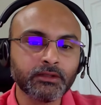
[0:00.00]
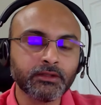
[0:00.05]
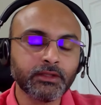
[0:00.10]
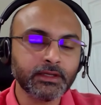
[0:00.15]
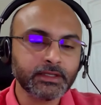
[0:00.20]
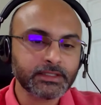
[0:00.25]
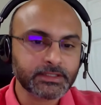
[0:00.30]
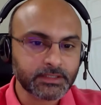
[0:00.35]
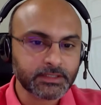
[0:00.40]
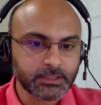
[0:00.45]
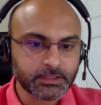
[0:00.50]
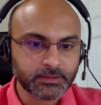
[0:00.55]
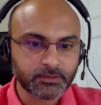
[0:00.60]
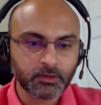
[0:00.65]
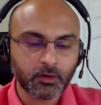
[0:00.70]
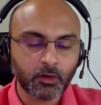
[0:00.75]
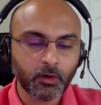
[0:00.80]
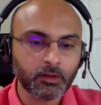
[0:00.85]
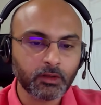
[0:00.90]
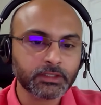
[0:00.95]
there is this
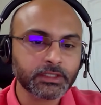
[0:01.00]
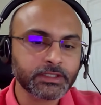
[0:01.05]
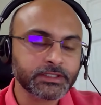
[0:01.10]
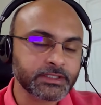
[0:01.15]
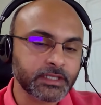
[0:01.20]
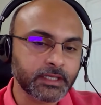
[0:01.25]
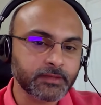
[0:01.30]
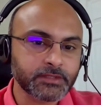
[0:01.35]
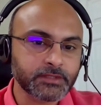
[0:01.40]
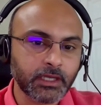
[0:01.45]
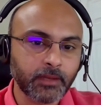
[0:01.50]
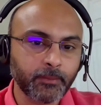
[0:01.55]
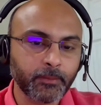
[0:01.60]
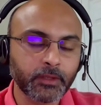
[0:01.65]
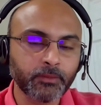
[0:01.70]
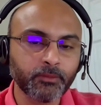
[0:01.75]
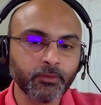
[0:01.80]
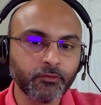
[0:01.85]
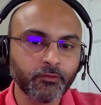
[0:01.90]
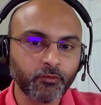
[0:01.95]
all these steps
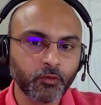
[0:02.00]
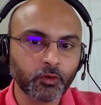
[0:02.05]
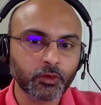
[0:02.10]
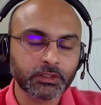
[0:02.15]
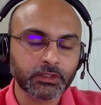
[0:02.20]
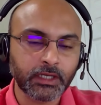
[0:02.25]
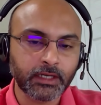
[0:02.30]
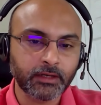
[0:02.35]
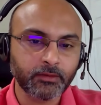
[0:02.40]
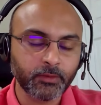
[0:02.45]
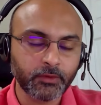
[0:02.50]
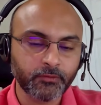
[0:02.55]
happen before that,